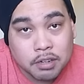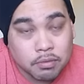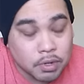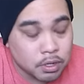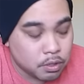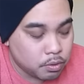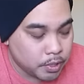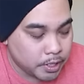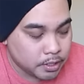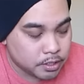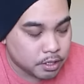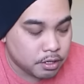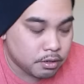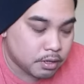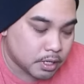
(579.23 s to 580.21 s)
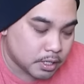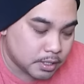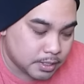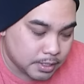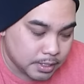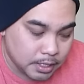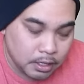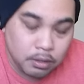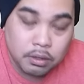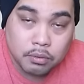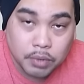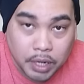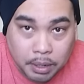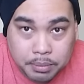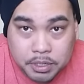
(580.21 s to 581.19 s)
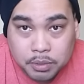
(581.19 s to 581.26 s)
you real quick so you could see
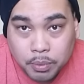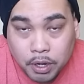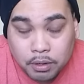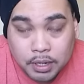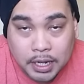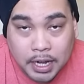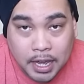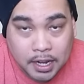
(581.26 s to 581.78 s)
what I'm smoking